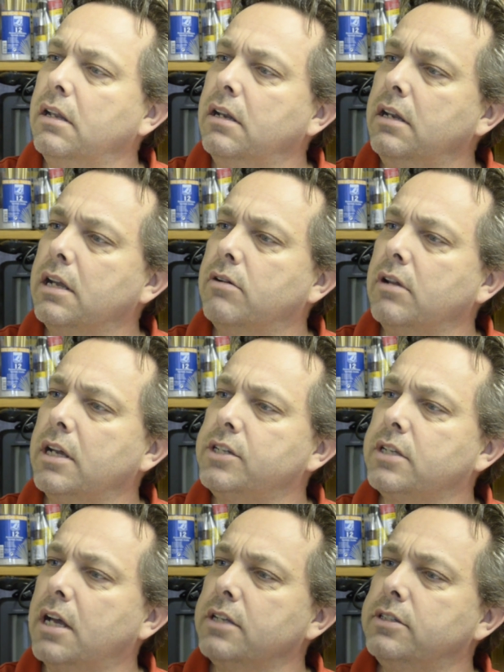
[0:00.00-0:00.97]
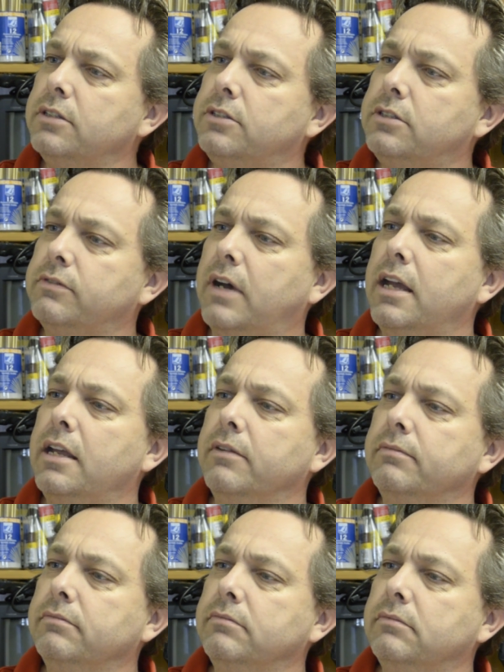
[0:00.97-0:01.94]
Nikolaistrasse 2,
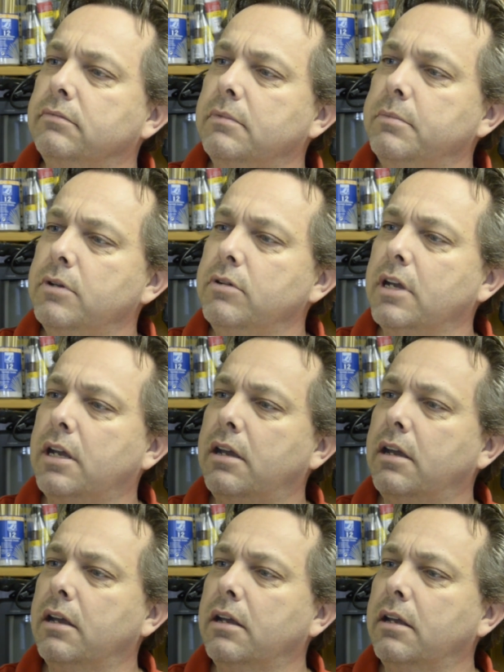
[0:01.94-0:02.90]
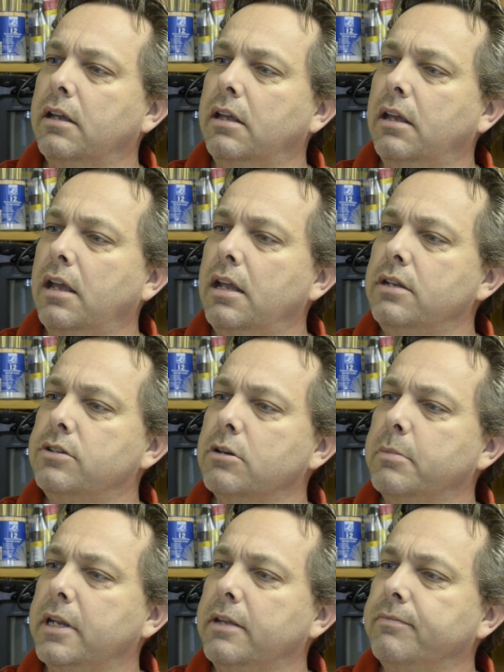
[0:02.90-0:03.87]
Munich in
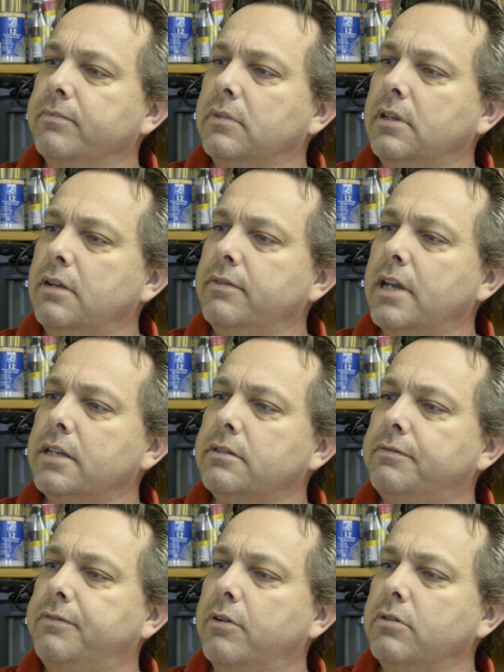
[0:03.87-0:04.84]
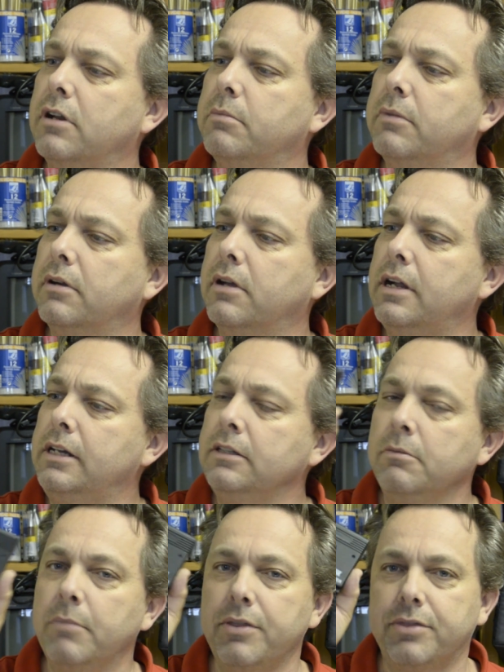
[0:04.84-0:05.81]
Germany. Even has a phone number.
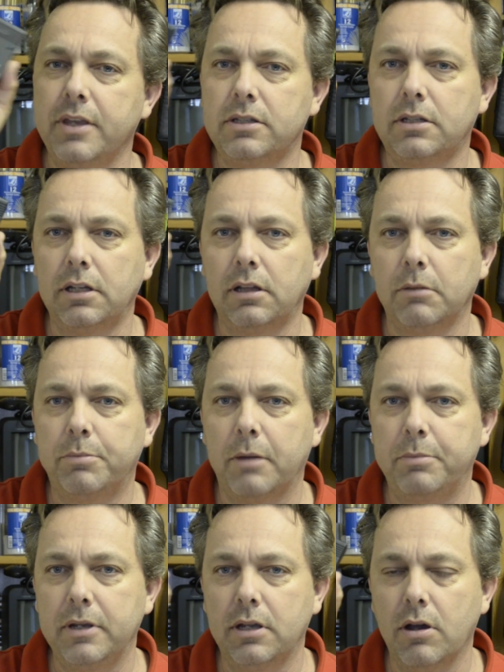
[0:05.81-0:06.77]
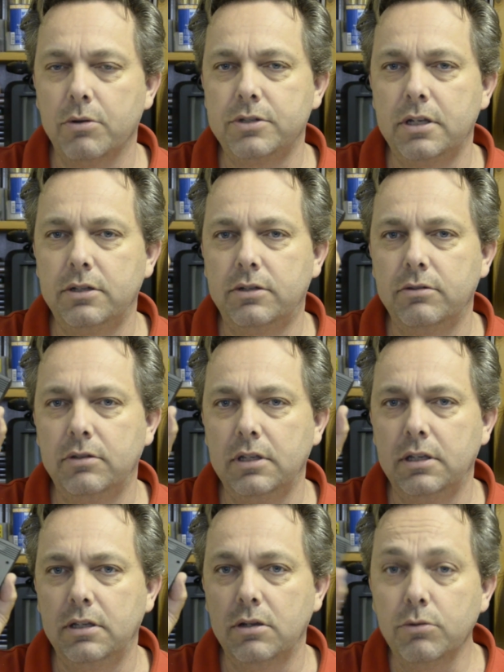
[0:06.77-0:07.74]
But this little puppy goes into the
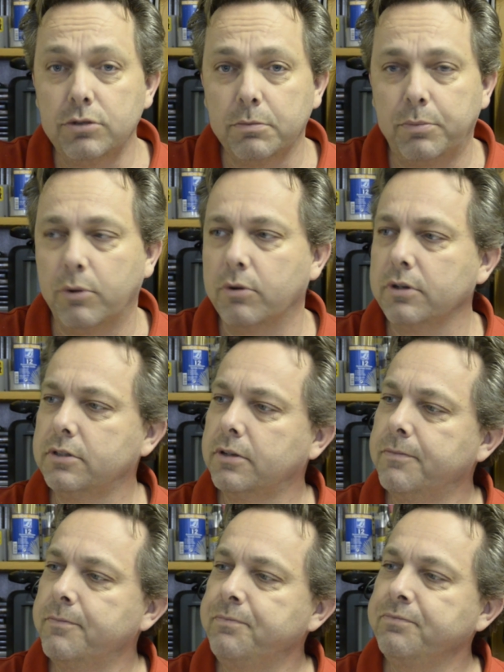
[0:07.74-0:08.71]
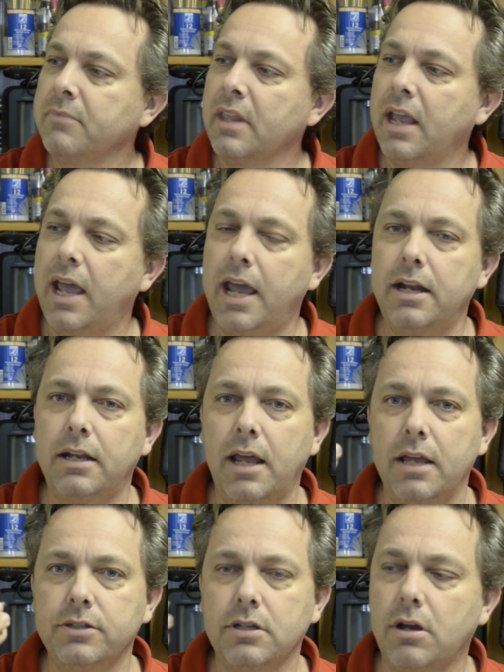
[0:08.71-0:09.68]
user port and it
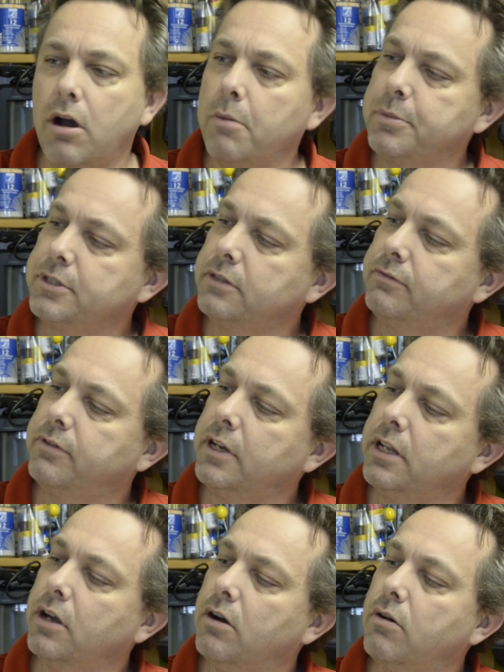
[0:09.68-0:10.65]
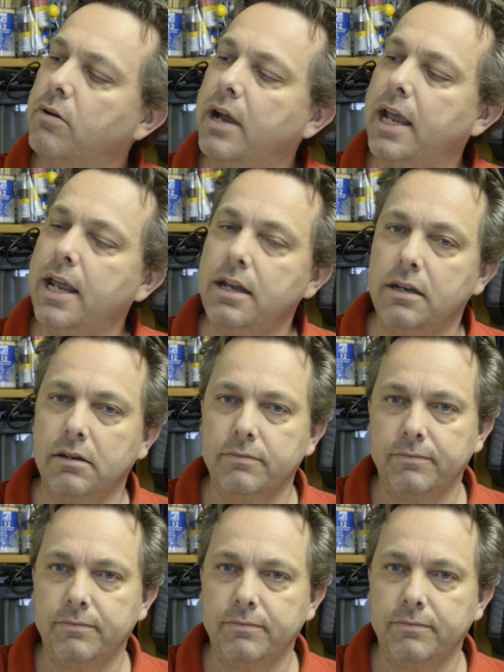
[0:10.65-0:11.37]
has a composite video in.